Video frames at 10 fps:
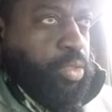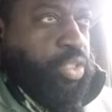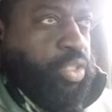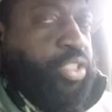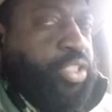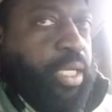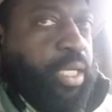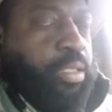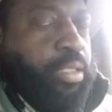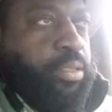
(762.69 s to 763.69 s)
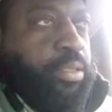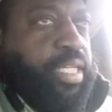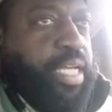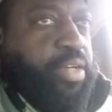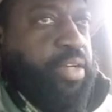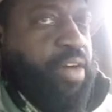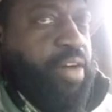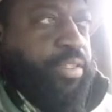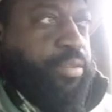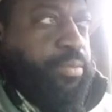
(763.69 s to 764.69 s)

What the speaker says: Wasilla in that Dolphin,